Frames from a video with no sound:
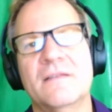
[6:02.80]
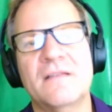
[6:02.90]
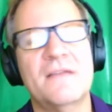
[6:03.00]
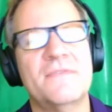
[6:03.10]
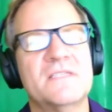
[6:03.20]
a
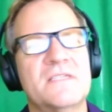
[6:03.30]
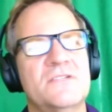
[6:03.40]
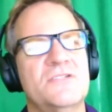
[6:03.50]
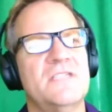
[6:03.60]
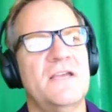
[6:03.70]
lot of these
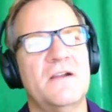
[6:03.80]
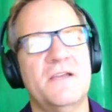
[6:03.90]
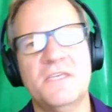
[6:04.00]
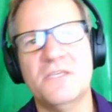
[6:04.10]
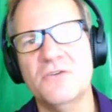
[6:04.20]
countries are
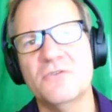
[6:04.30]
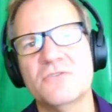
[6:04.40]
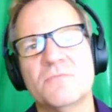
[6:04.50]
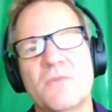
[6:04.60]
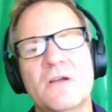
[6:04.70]

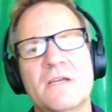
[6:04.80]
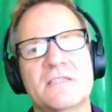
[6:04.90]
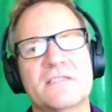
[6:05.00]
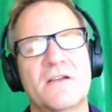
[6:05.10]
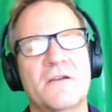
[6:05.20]
huge
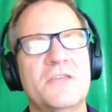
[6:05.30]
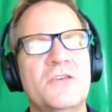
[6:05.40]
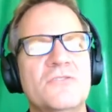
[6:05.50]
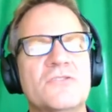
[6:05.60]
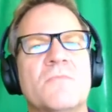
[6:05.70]
markets, they're
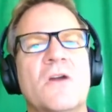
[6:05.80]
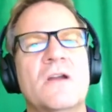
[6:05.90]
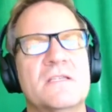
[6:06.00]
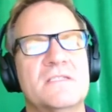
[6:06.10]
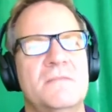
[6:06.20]
huge
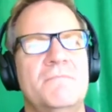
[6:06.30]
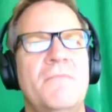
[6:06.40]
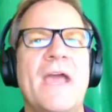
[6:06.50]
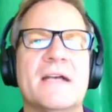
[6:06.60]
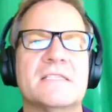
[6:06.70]
markets in
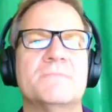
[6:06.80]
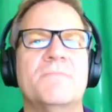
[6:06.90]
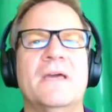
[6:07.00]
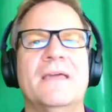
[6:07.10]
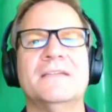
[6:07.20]
mass,
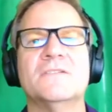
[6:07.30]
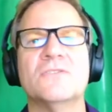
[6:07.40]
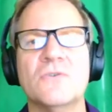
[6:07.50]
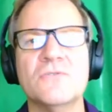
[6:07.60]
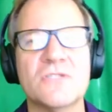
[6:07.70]
but
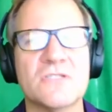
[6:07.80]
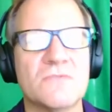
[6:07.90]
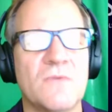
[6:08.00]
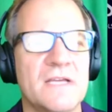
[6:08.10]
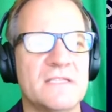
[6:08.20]

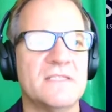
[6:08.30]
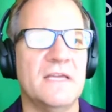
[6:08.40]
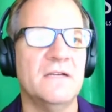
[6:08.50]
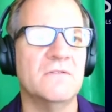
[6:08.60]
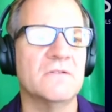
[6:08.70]
indulgence-wise,
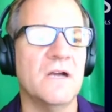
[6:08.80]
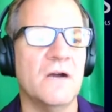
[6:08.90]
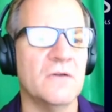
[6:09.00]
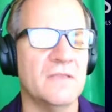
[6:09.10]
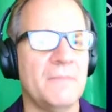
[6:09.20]
they don't
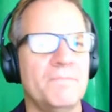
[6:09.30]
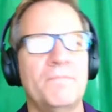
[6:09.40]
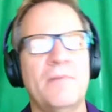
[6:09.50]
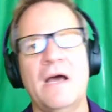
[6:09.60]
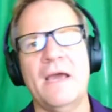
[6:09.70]
go and they
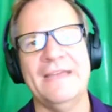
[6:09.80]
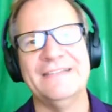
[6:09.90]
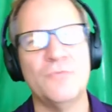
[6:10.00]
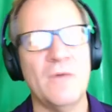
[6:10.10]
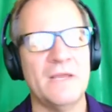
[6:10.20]
buy
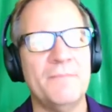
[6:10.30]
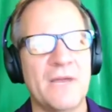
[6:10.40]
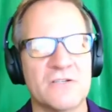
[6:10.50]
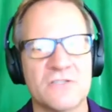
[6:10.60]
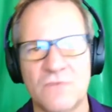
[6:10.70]
20
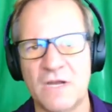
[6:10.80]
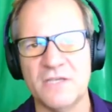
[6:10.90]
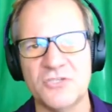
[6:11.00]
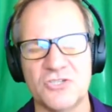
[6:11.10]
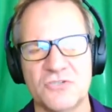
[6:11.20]
pairs of
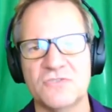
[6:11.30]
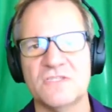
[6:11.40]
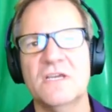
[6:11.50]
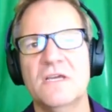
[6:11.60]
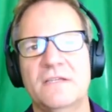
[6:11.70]
running
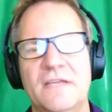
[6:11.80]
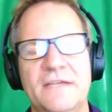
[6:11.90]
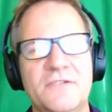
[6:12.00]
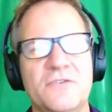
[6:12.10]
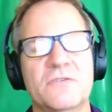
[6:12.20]
shoes. They
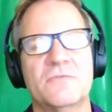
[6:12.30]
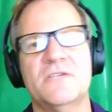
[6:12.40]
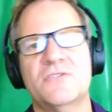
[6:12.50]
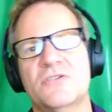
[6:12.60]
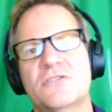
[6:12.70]
do their
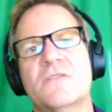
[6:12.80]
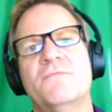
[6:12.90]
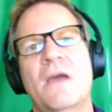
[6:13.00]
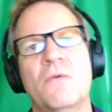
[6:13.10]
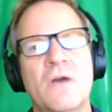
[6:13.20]
research to
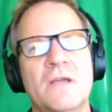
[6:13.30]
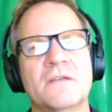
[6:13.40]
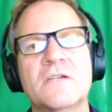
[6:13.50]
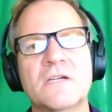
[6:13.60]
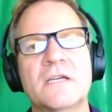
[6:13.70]
buy one
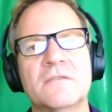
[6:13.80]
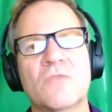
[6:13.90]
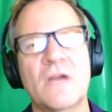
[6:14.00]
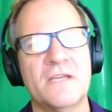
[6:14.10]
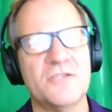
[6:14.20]
good
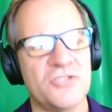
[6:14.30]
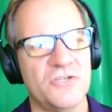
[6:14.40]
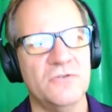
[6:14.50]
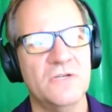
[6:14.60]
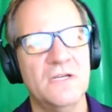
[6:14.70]
running
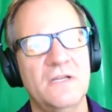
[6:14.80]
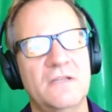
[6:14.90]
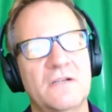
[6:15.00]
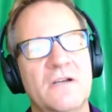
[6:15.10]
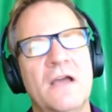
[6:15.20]
shoe.
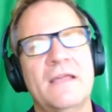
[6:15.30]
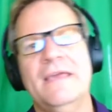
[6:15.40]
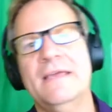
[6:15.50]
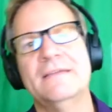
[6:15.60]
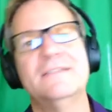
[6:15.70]
They're not
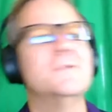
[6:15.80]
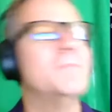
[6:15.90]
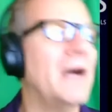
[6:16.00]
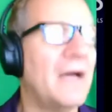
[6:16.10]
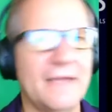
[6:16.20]
into
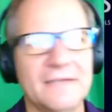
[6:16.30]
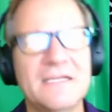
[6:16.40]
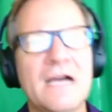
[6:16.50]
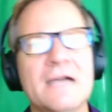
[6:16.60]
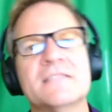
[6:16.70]
buying
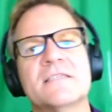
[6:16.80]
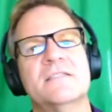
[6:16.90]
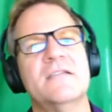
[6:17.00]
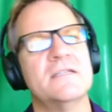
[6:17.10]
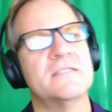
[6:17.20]
tons
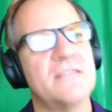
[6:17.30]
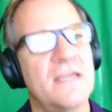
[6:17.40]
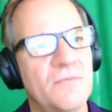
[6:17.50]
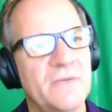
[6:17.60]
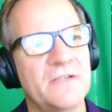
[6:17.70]
and tons
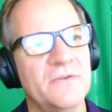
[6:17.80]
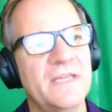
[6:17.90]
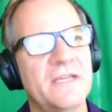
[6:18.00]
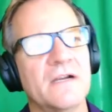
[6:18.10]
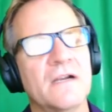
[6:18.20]
like we do
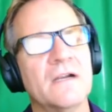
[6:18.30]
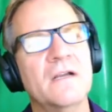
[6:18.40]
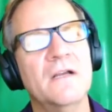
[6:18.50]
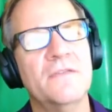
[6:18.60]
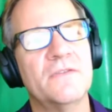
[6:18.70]
here.
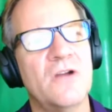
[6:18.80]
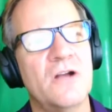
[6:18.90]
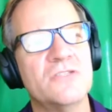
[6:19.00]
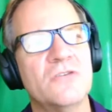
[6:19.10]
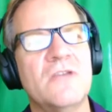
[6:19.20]
They're
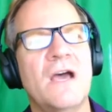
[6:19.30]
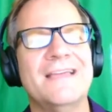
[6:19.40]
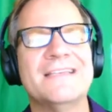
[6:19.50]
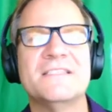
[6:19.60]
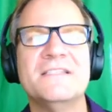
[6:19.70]
also
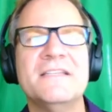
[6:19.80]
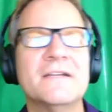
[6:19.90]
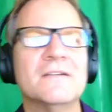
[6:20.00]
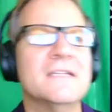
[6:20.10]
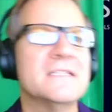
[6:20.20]
not as
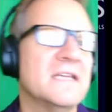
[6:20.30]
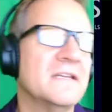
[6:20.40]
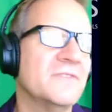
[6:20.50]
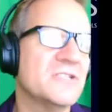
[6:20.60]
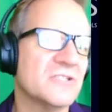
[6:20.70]
nearly as
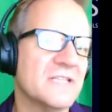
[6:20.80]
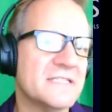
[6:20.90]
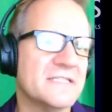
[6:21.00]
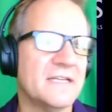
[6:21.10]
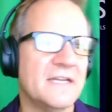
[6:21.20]

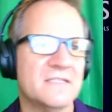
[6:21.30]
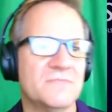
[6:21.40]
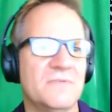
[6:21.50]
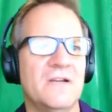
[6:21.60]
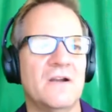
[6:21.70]
individualistic
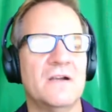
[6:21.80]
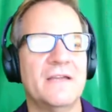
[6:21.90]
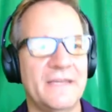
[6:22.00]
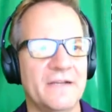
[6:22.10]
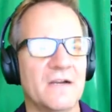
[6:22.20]
as we are
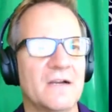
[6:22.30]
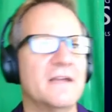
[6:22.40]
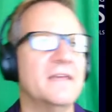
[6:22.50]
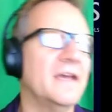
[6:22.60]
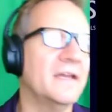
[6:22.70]
here.
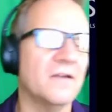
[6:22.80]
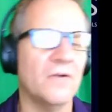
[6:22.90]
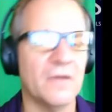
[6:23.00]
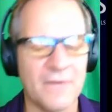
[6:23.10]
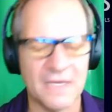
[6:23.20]
Again,
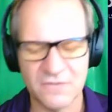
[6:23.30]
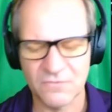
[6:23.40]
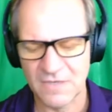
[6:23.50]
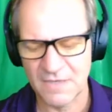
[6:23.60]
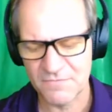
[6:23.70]
going back to
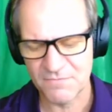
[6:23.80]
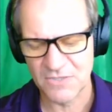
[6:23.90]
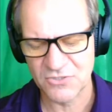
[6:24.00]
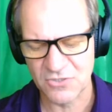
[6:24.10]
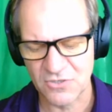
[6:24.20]
what I
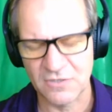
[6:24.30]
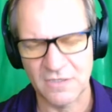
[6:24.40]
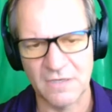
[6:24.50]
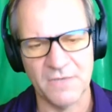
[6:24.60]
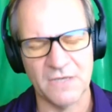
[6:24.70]
mentioned
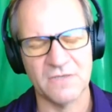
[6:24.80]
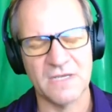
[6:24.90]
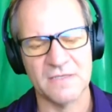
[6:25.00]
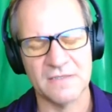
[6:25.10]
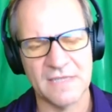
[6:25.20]
earlier about
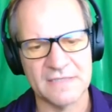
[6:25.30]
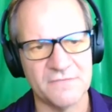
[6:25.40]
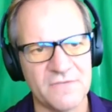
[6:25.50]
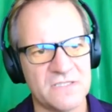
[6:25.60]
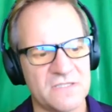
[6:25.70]

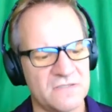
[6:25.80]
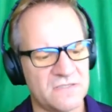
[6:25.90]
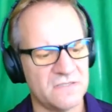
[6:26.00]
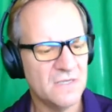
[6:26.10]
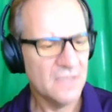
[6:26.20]

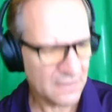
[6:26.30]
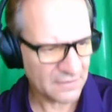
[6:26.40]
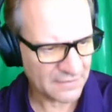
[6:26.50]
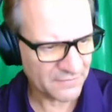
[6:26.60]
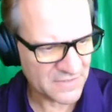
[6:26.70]

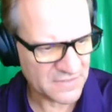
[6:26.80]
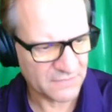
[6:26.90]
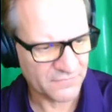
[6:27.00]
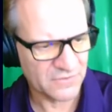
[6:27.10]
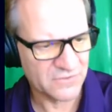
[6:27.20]

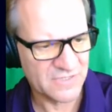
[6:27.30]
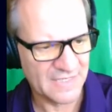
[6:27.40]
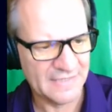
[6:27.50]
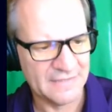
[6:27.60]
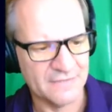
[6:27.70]
collectivistic versus
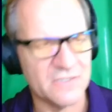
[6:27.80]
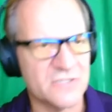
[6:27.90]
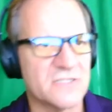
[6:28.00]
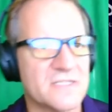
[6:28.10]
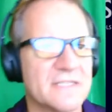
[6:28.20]

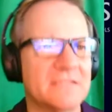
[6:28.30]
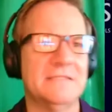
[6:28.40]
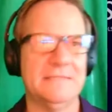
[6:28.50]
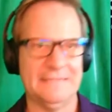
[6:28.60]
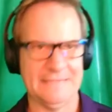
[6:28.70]
individualist